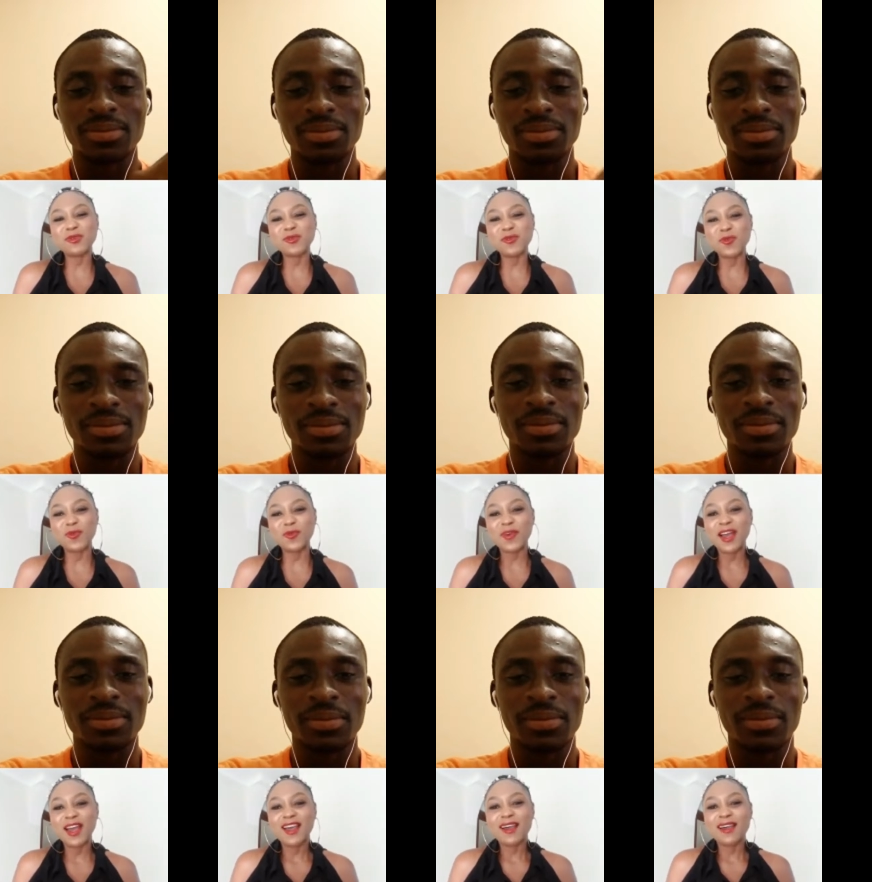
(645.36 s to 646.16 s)
Speaker 1: to
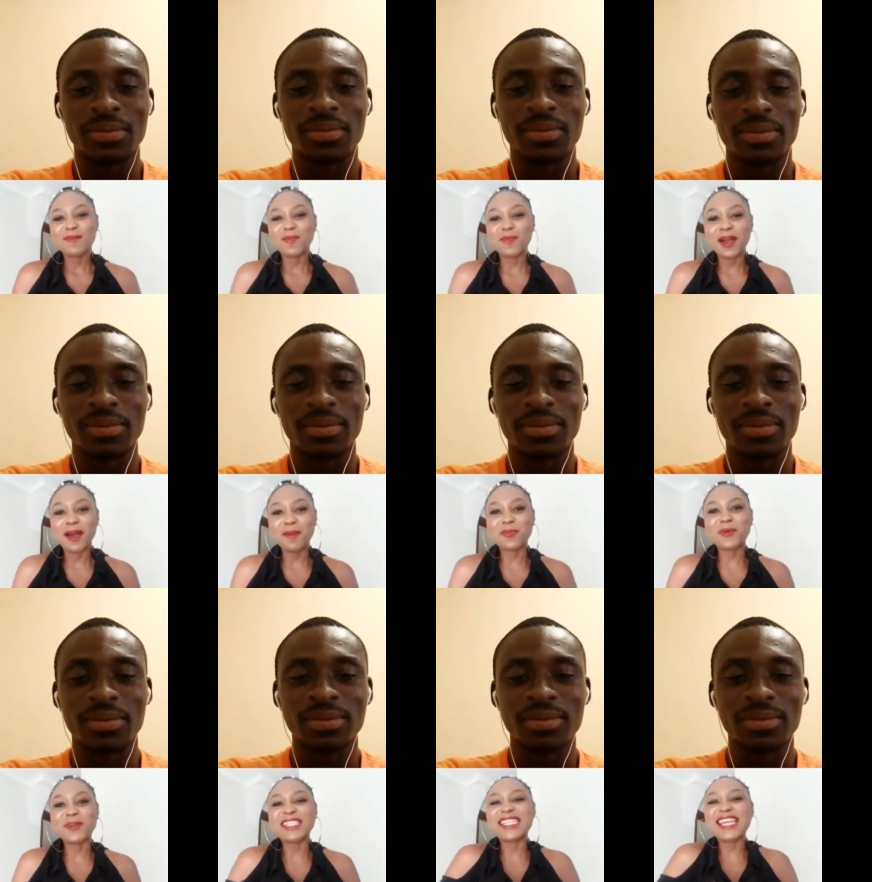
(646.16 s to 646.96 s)
uh,
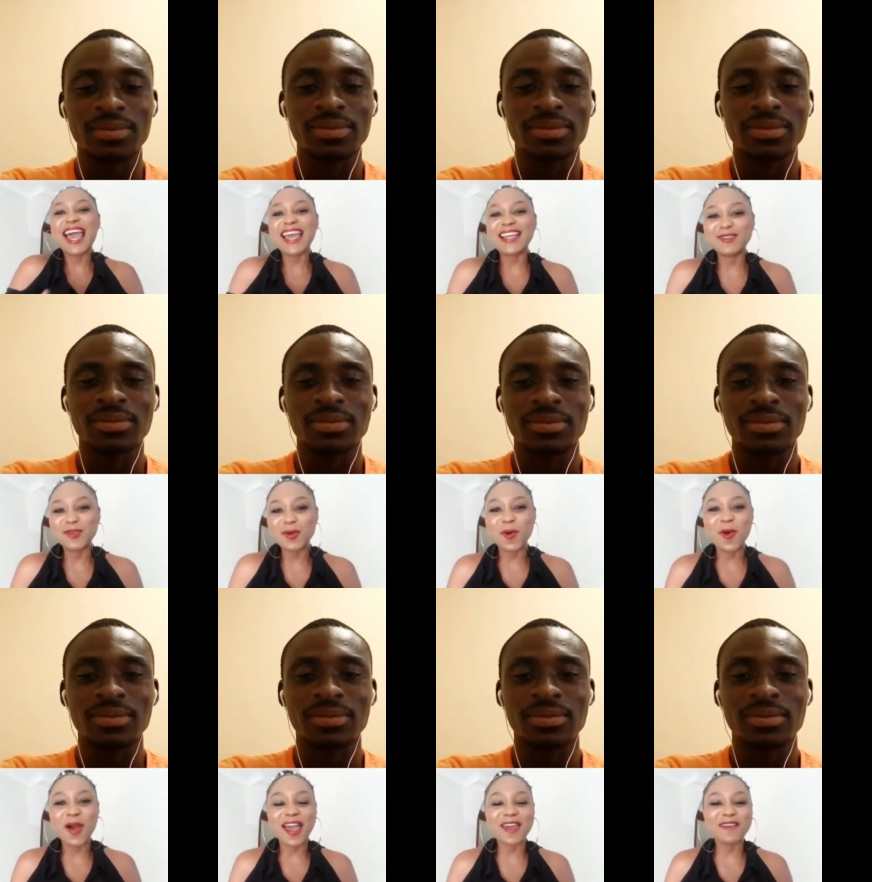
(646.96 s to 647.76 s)
pretend
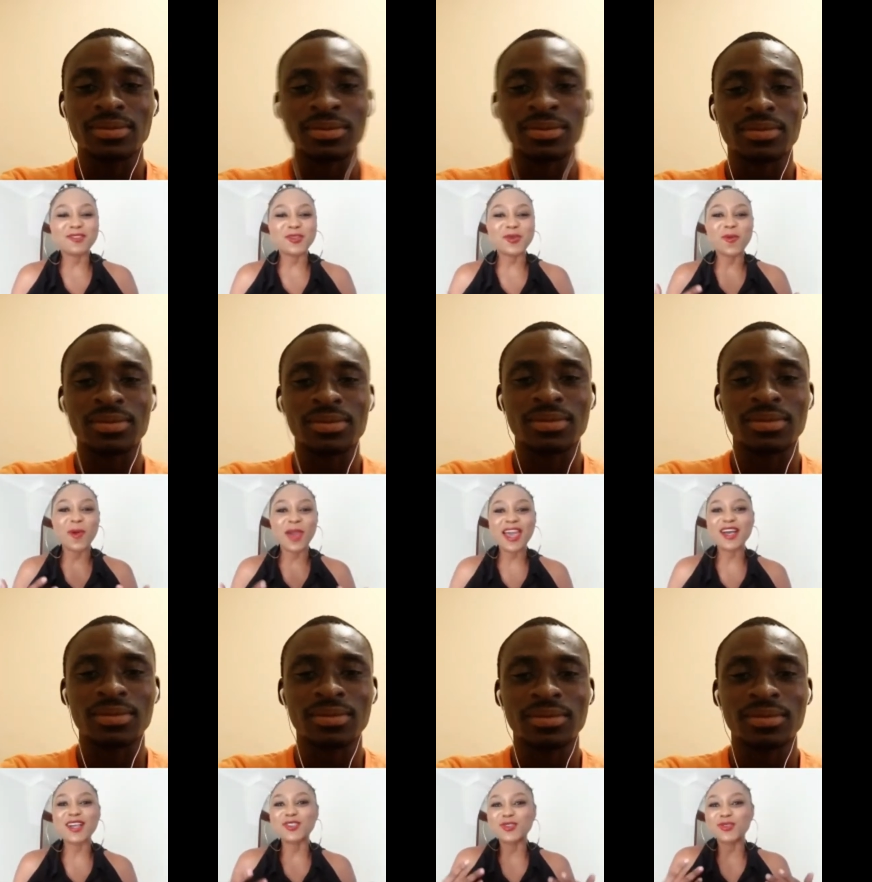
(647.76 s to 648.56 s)
or I have to
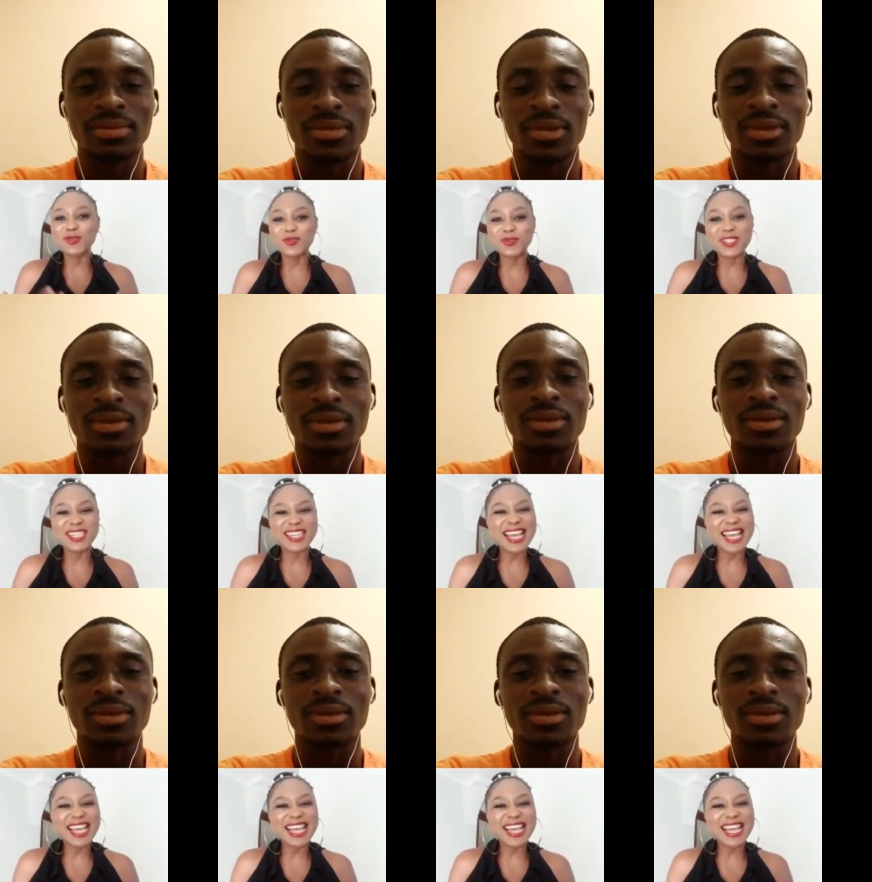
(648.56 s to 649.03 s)
wear a suit.